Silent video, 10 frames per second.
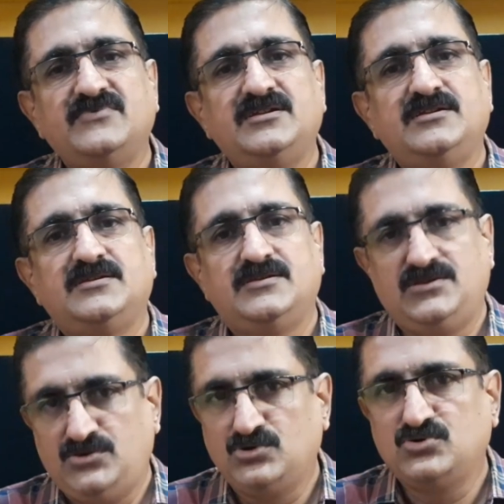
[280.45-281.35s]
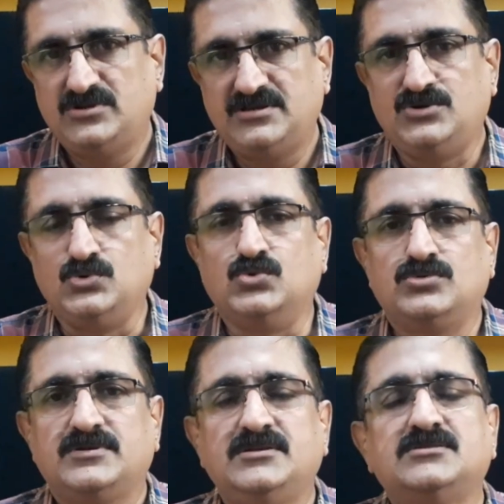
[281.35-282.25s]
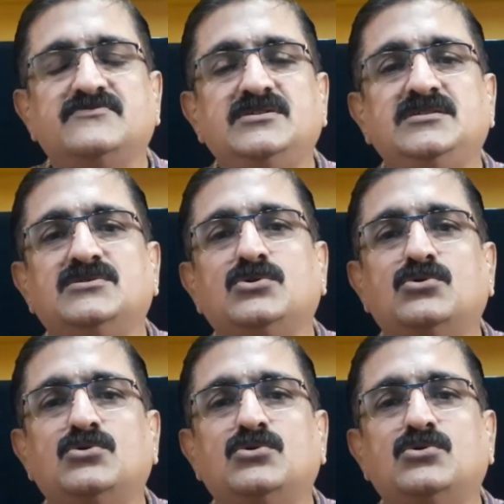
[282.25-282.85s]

we usually do is we